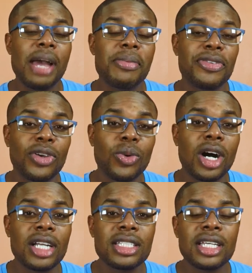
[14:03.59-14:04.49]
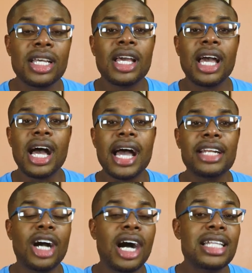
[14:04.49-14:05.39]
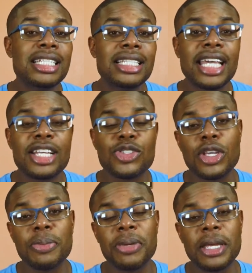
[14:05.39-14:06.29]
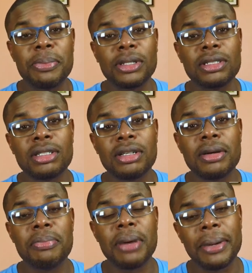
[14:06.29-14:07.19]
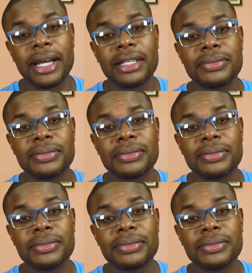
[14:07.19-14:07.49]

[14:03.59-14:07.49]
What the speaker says: if you want. And until next week, people, bye-bye.